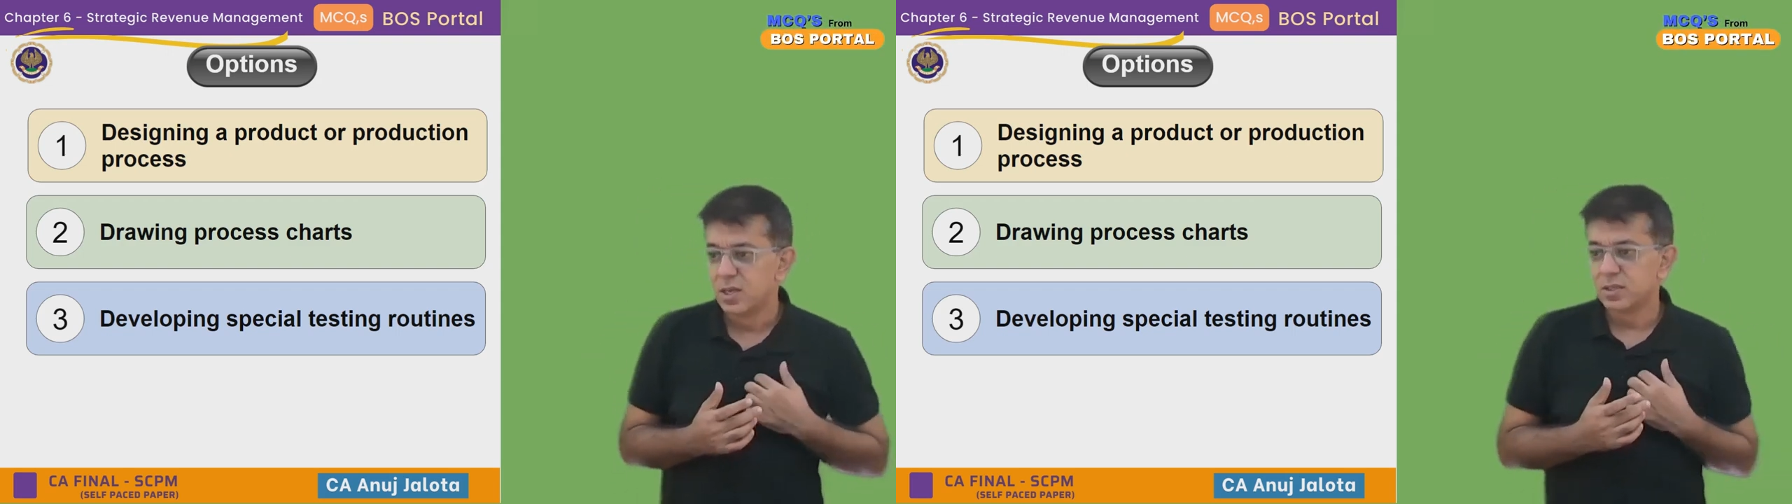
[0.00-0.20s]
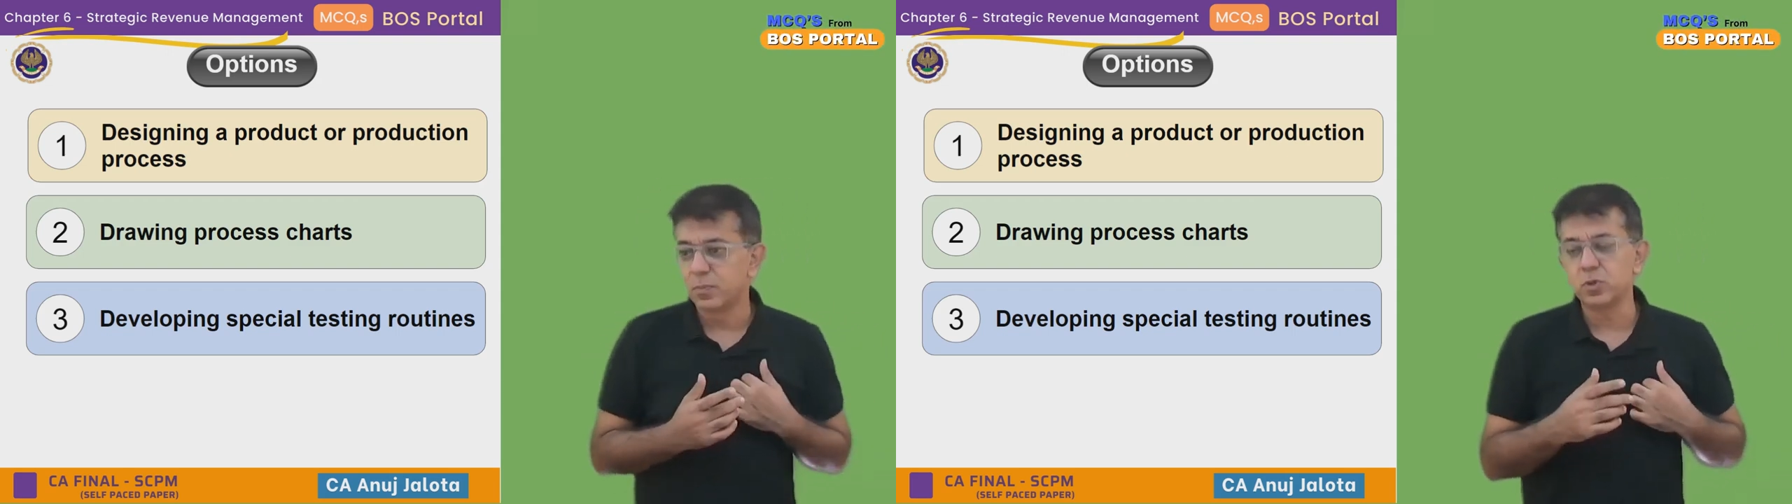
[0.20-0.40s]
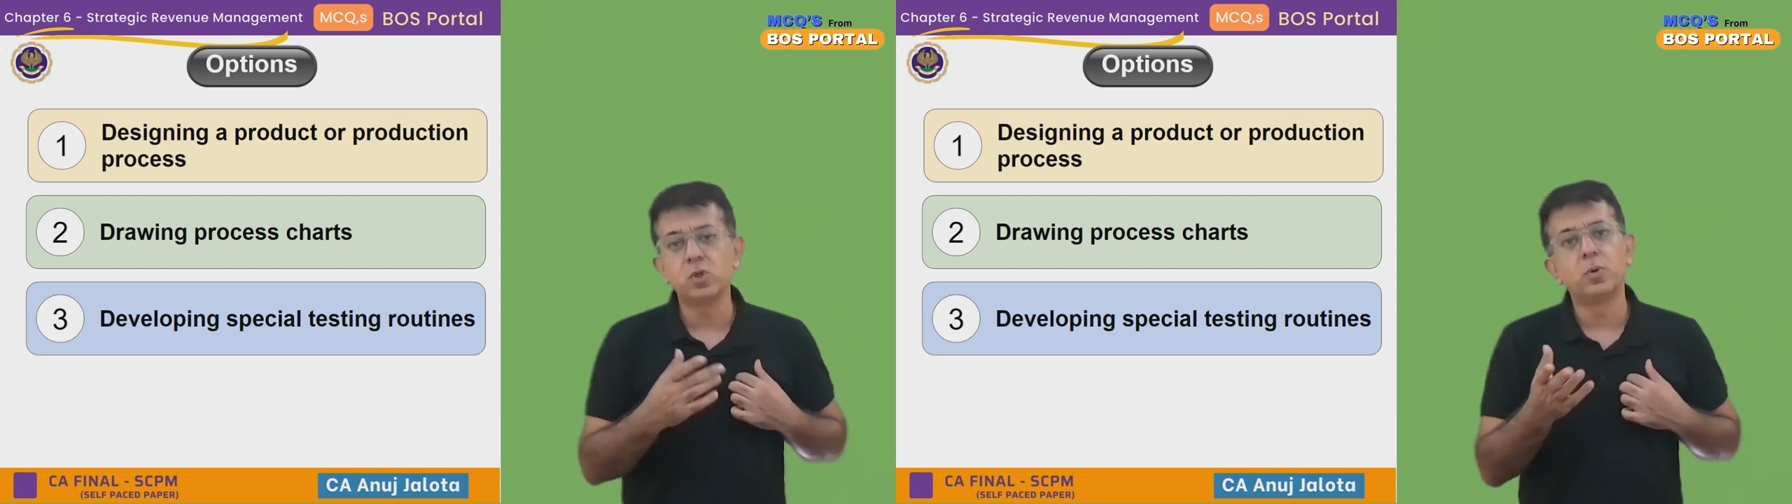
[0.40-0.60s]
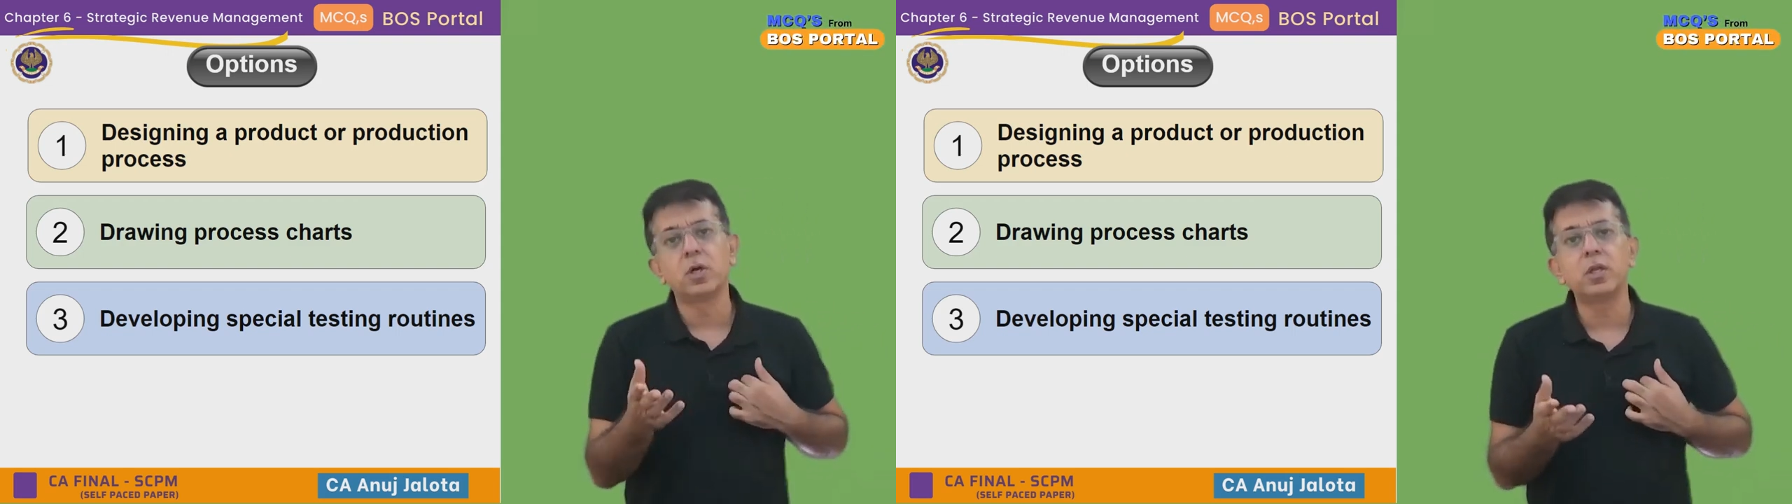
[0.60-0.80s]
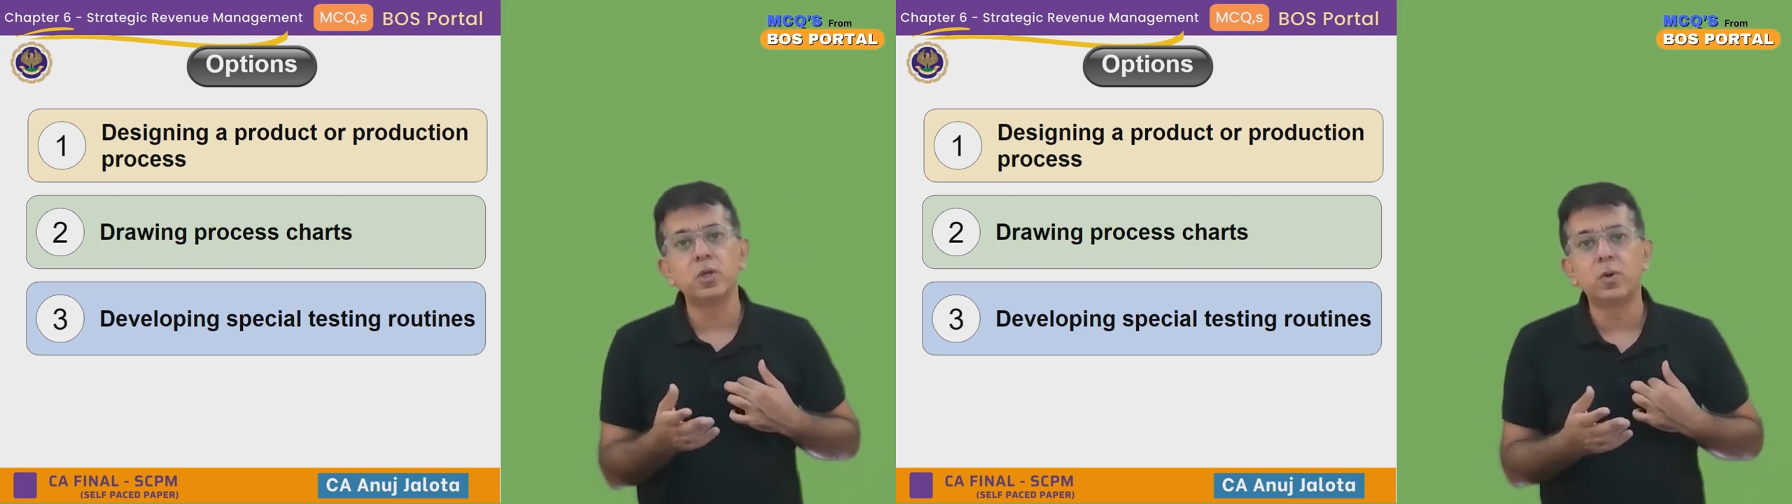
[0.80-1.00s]
Suppose you
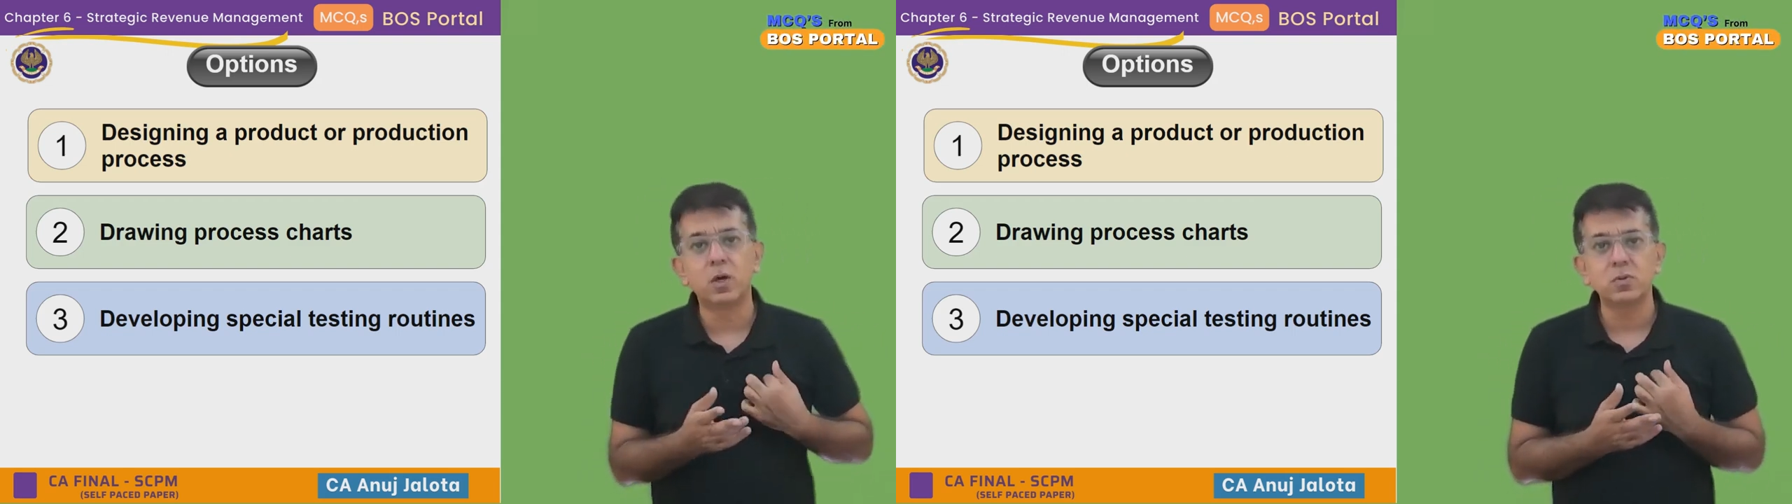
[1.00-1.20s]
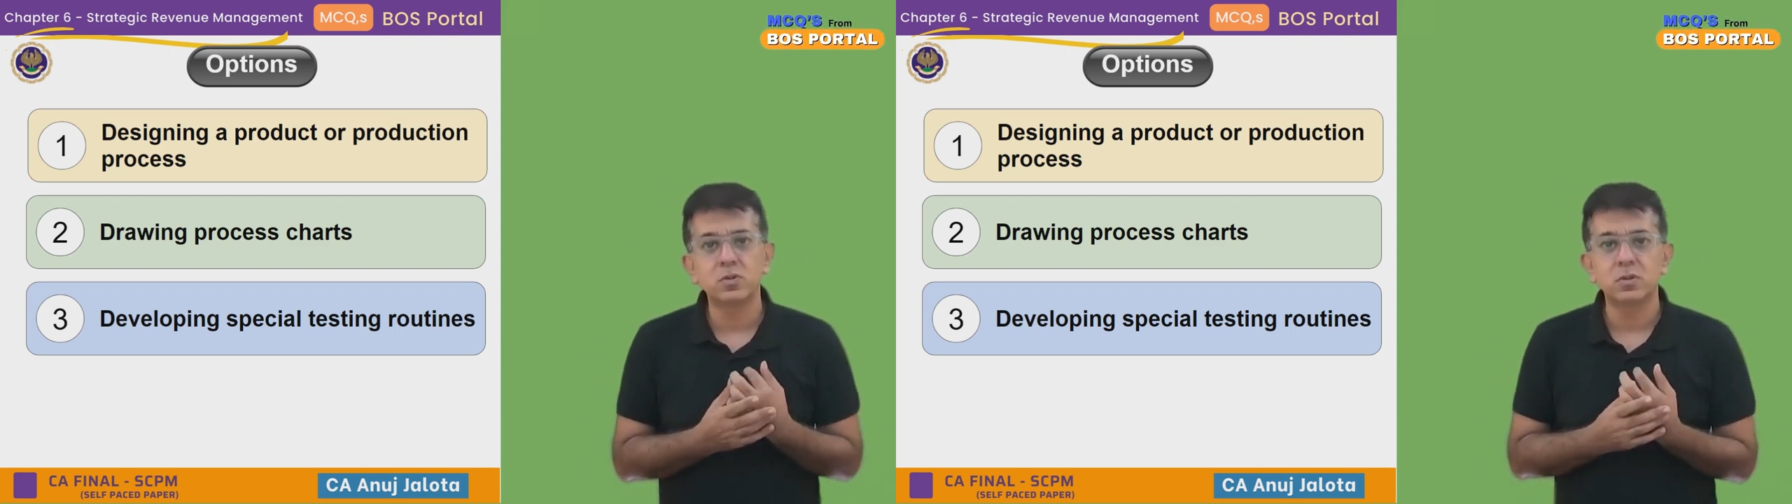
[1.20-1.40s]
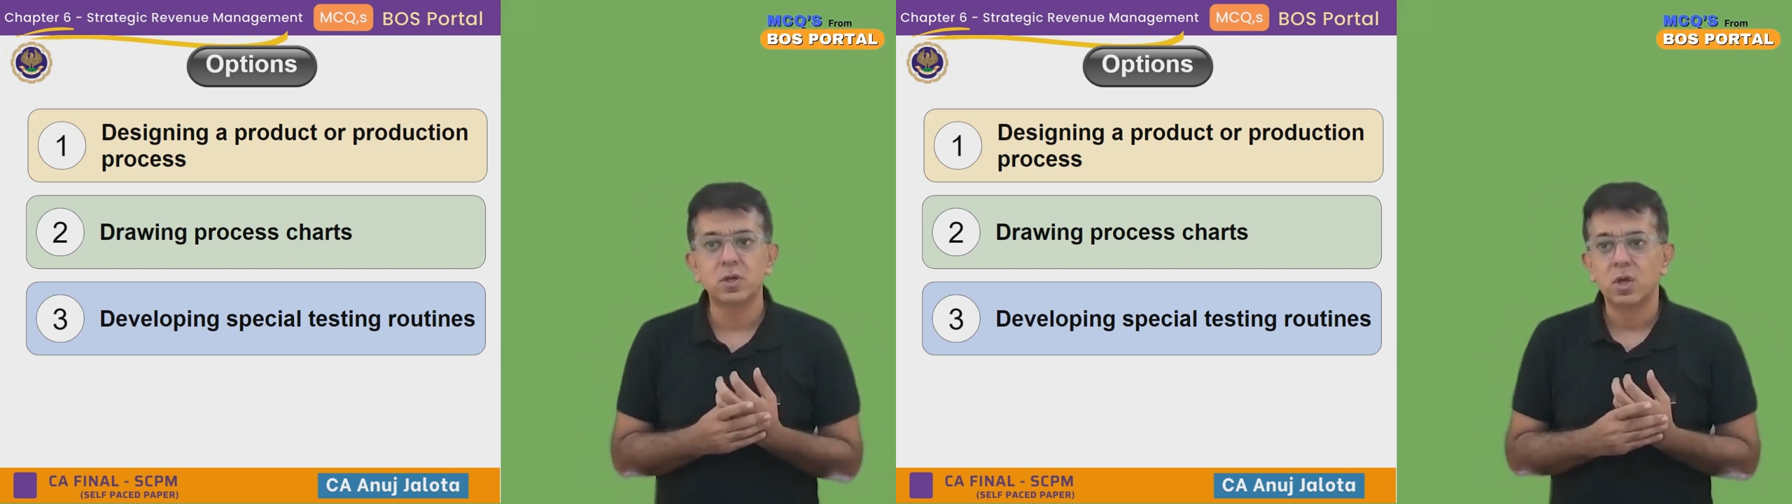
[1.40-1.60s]
bought a new house